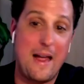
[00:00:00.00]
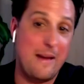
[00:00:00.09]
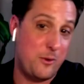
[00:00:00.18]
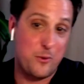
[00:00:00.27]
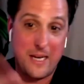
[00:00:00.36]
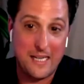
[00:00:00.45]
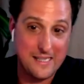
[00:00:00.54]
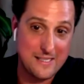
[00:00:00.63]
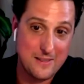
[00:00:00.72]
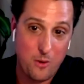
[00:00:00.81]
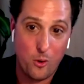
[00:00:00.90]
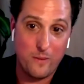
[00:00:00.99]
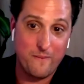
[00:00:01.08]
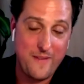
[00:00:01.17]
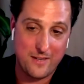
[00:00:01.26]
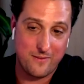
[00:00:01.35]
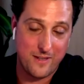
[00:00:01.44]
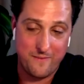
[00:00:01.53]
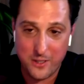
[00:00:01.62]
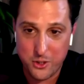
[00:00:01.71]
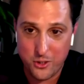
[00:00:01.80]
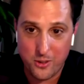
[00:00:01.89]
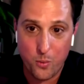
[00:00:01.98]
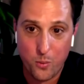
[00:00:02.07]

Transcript: I created this whole confectionery